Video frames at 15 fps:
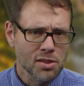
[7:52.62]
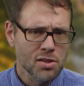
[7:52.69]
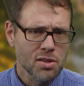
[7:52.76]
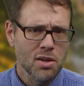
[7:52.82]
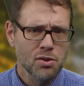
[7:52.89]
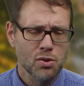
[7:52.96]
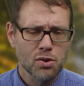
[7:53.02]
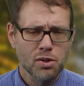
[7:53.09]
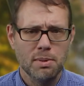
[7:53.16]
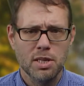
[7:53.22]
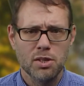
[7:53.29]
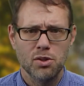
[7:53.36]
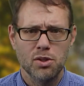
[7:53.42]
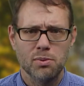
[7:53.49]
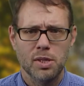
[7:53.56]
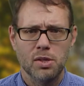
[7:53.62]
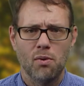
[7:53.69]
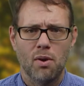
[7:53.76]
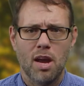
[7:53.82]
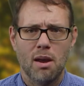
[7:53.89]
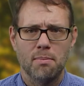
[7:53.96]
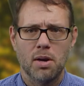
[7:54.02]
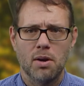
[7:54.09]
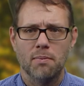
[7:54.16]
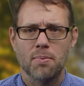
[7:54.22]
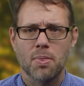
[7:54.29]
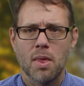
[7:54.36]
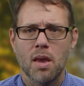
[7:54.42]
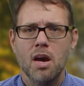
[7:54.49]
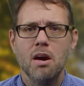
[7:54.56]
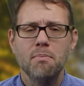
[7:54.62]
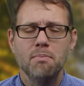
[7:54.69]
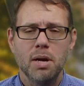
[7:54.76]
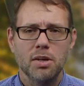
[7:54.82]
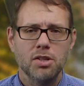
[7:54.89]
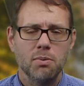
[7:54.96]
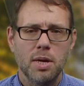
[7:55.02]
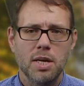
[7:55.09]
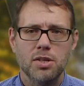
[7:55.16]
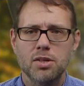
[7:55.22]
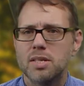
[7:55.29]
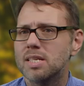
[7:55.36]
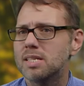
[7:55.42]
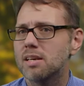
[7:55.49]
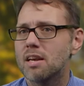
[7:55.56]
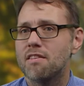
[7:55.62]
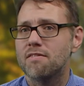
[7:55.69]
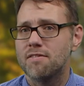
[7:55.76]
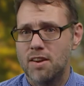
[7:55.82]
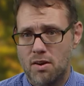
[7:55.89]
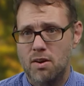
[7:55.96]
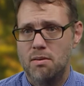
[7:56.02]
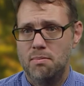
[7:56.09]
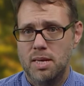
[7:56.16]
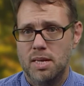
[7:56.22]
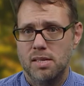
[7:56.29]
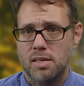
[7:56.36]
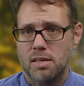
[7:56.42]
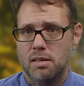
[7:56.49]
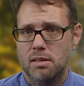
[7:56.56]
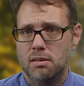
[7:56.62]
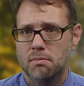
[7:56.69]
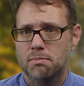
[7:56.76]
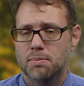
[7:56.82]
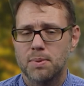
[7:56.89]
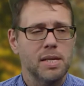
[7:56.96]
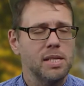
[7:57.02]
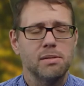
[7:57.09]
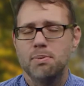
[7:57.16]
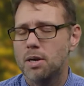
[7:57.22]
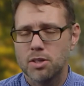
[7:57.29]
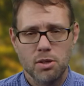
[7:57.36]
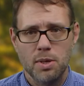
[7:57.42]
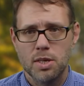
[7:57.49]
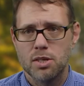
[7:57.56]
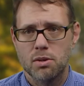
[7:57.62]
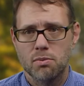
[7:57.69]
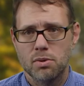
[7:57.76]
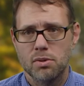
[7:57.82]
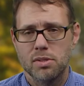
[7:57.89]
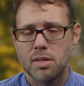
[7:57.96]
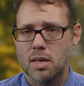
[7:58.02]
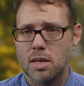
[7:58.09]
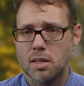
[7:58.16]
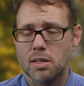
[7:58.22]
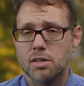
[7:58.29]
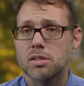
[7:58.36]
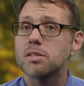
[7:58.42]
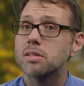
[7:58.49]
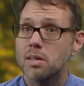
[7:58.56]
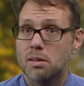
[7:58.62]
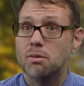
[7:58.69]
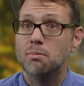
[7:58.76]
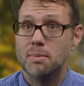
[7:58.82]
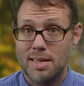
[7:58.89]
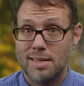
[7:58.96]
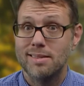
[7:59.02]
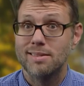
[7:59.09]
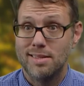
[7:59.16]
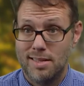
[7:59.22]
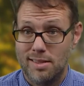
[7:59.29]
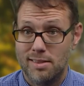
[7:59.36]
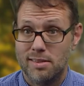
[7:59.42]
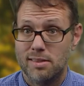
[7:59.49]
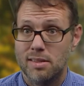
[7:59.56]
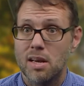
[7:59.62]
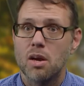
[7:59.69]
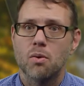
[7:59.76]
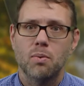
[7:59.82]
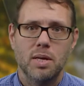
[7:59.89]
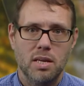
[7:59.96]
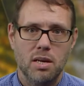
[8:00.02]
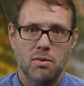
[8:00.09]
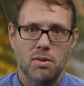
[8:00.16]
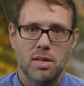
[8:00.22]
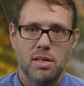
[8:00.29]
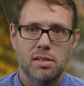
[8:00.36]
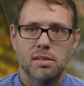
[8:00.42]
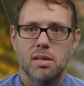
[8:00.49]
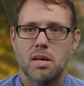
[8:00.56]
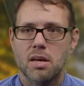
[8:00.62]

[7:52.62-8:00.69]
So those are some issues with grammar. Punctuation is a very big deal because punctuation rules in English don't make sense. We know this.